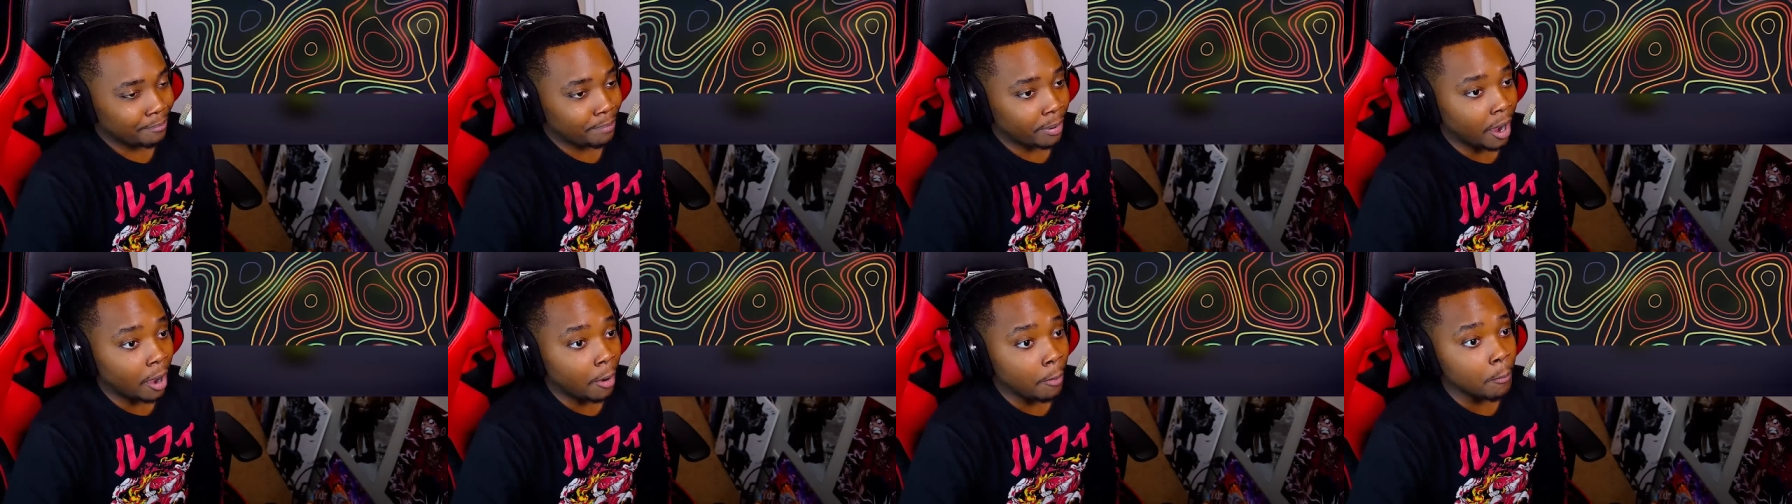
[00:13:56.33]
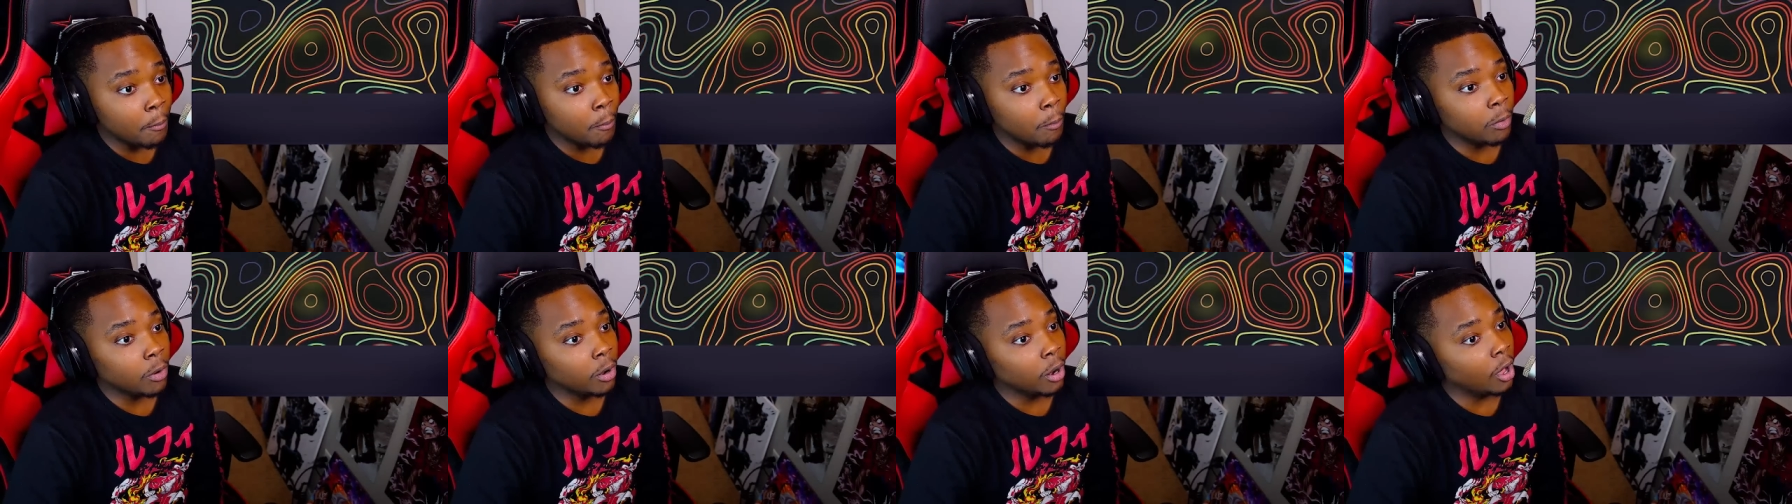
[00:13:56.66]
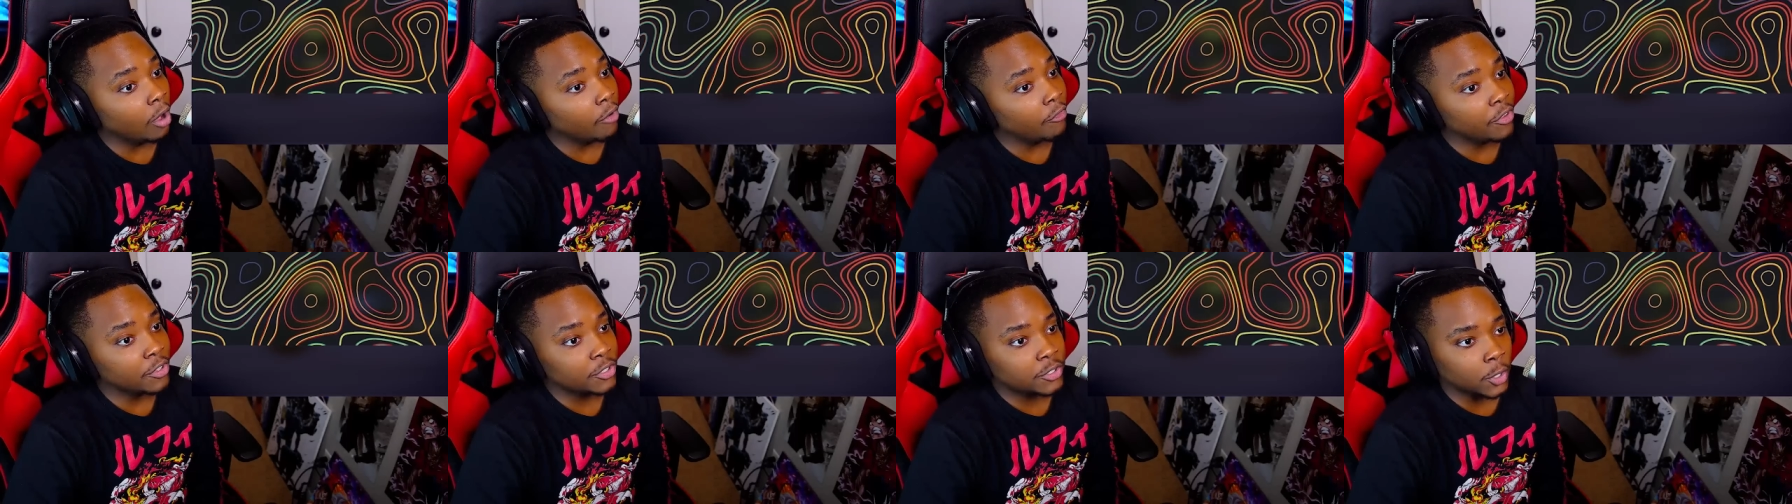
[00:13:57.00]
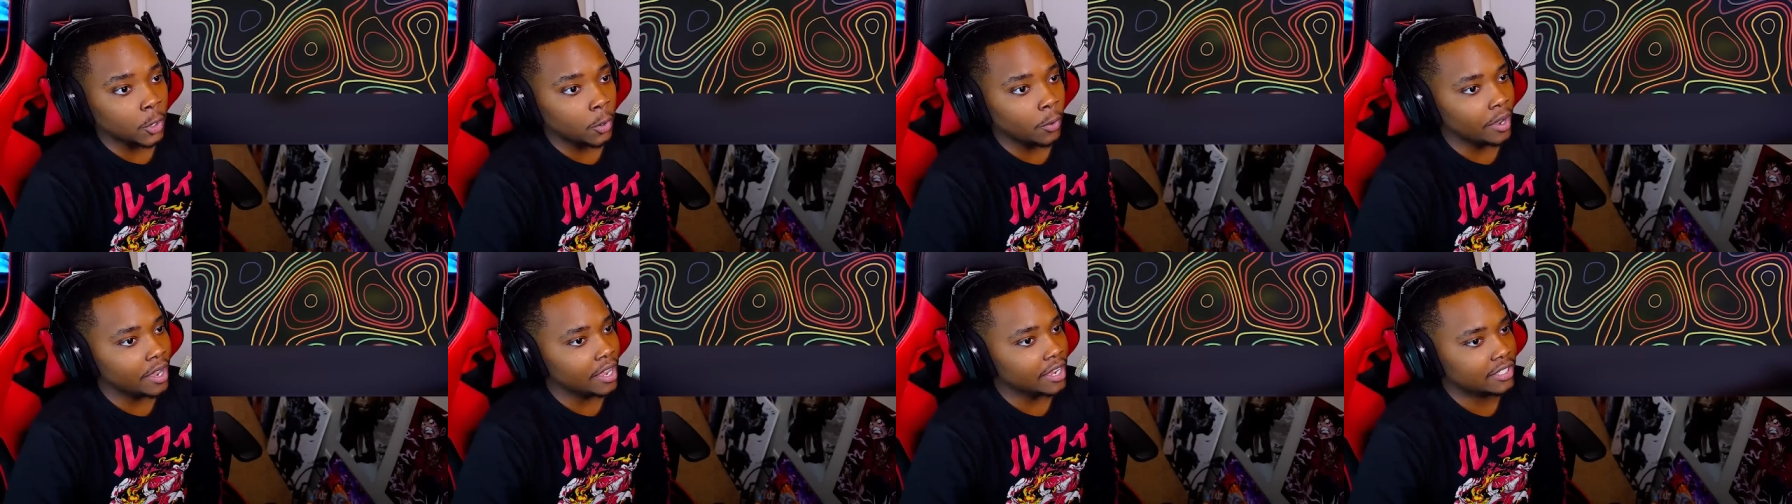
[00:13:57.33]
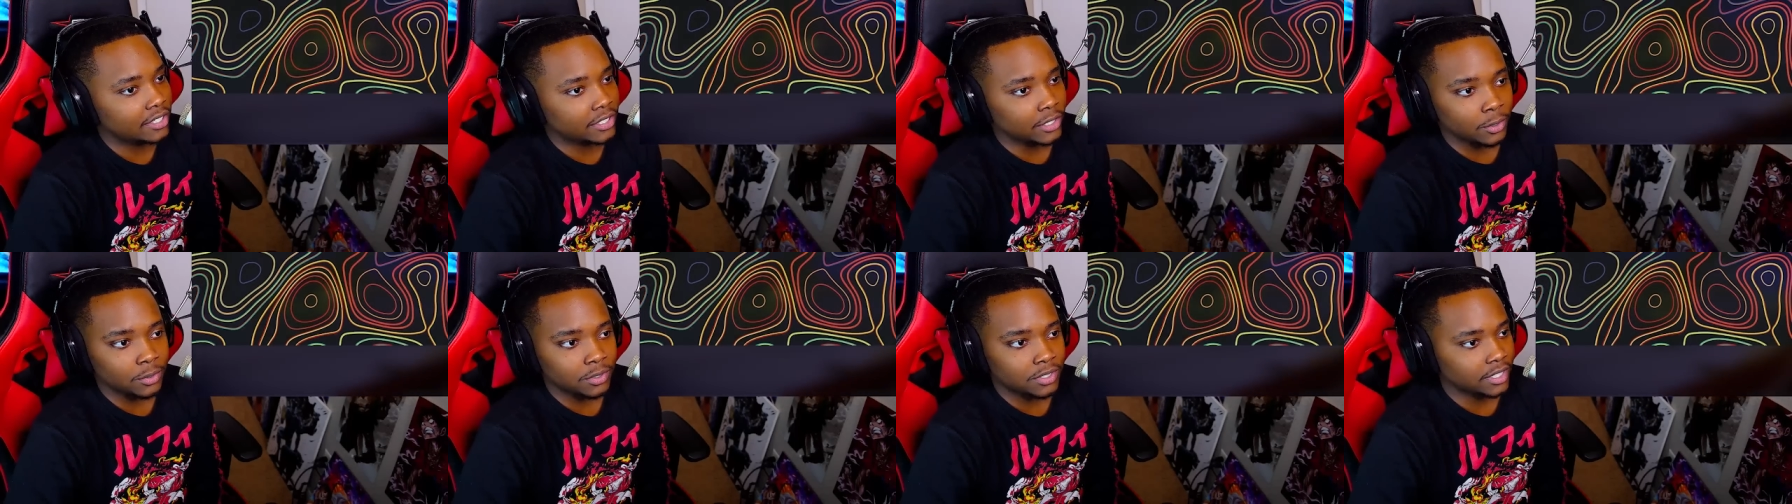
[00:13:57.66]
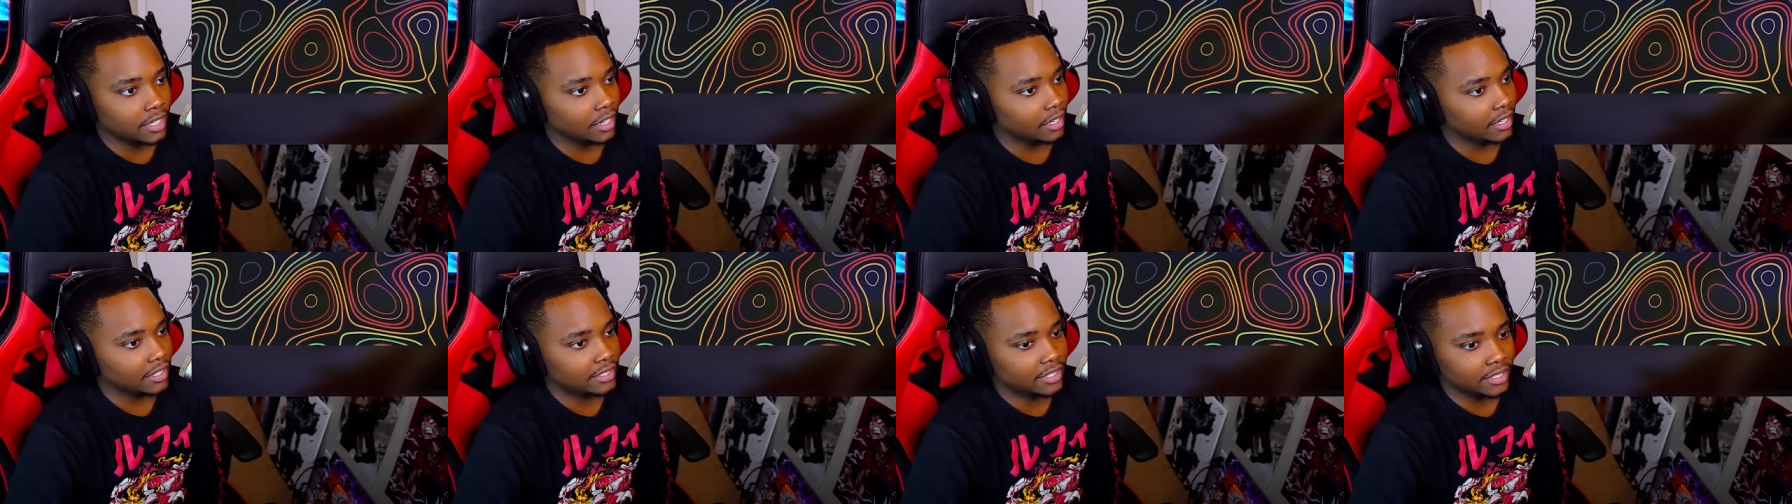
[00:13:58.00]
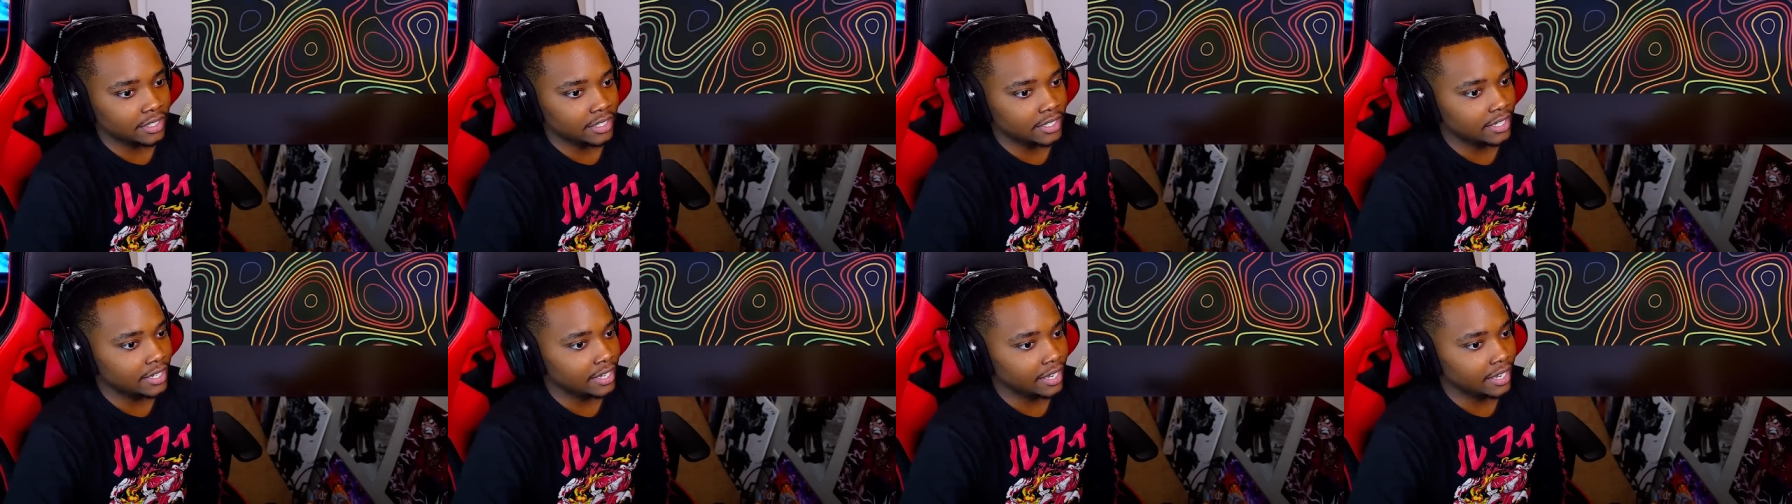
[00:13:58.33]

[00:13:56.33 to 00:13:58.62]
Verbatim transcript: I love this whole exoskeleton that he